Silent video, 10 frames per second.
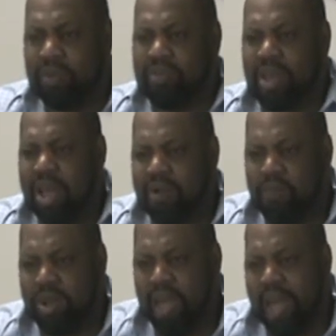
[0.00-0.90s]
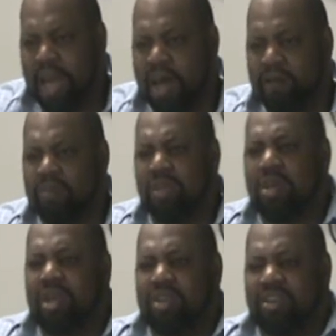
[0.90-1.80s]
this time we have
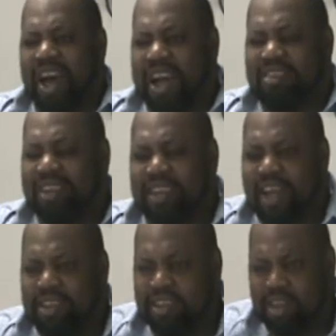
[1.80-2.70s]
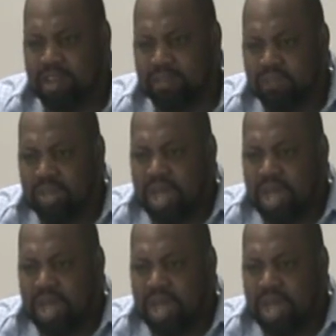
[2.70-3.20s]
to isolate ourselves,